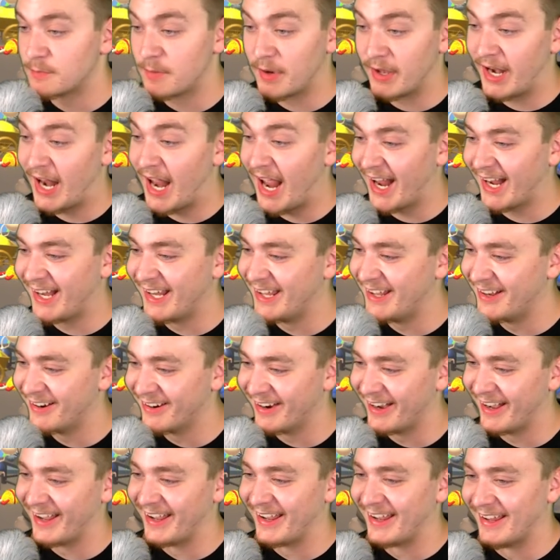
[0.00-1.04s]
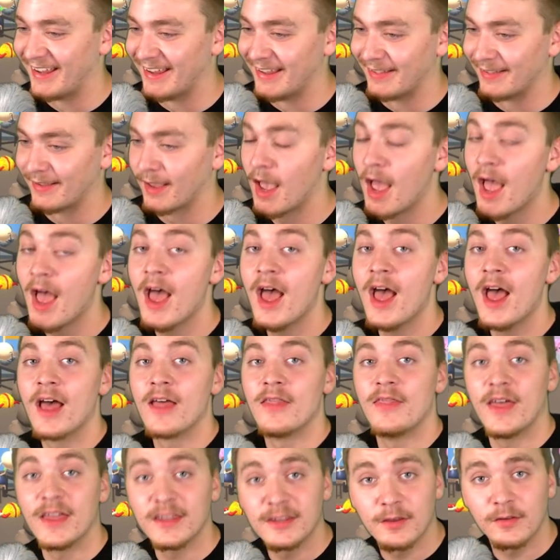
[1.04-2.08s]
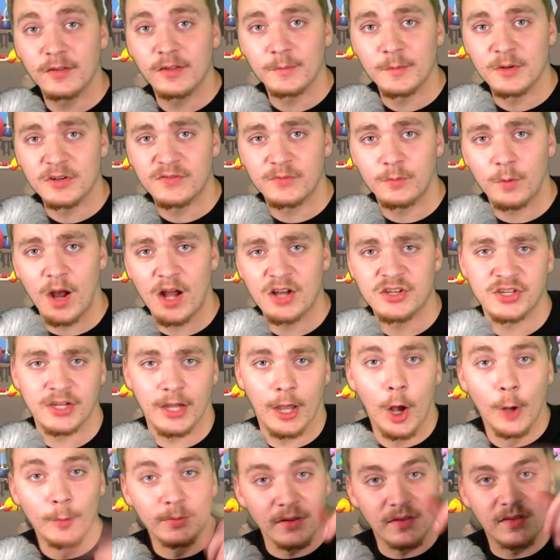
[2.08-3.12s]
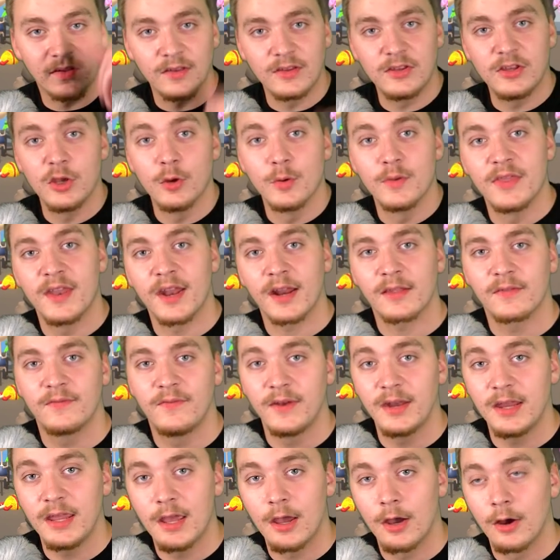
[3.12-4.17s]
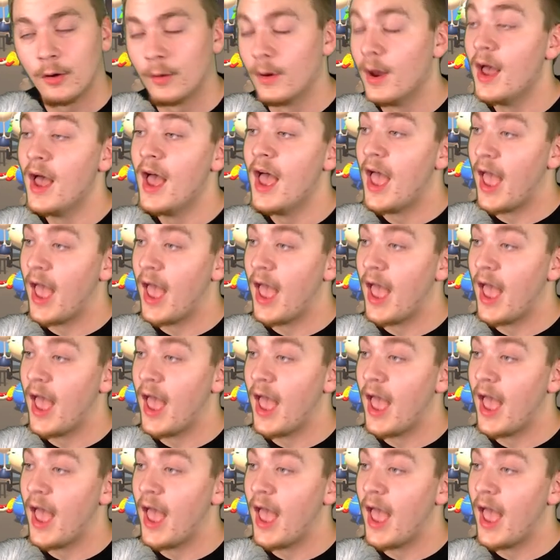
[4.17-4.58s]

But anyways, thank you so much for watching. I hope to see you in the next video.